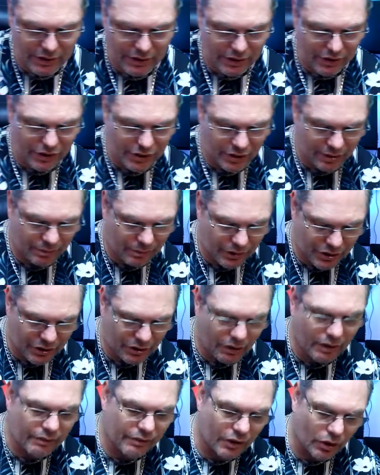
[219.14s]
edition,
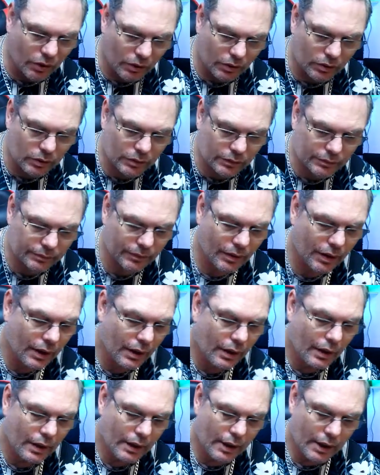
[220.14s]
which I've got.
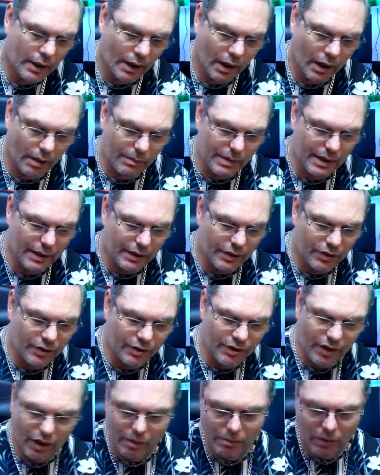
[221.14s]

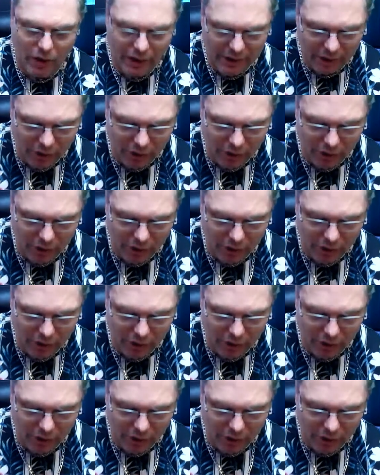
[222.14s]
My